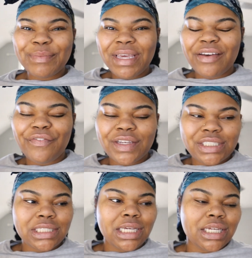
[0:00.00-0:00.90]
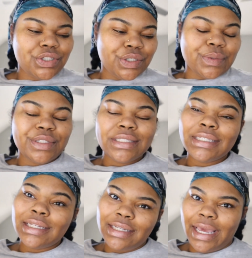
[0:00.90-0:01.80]
me officially introduce
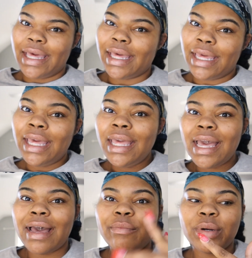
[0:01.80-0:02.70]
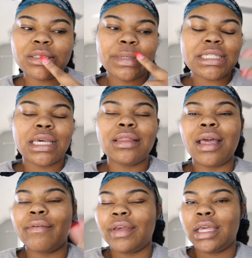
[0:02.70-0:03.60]
today. I brushed my teeth,
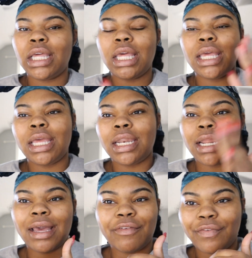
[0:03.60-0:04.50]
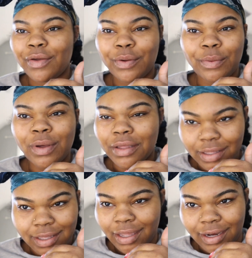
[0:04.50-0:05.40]
I've eaten, I feel
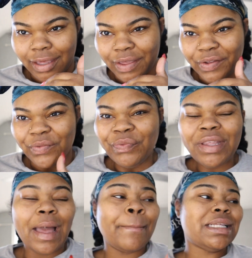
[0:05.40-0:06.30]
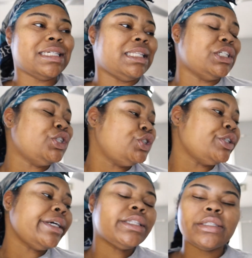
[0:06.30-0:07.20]
good now. I'm about to hit the
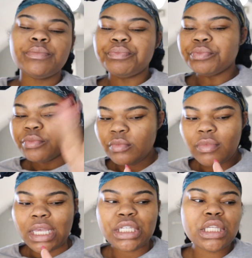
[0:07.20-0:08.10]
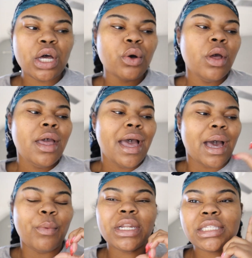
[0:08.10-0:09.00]
streets. So
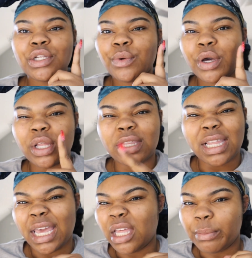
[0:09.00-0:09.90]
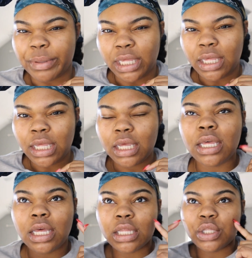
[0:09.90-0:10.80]
I wanted to do a light beat,
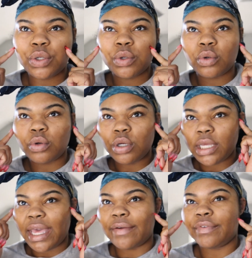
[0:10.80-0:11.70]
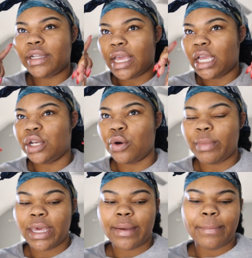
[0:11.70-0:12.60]
a little everyday no
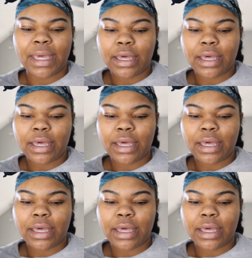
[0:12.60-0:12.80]
makeup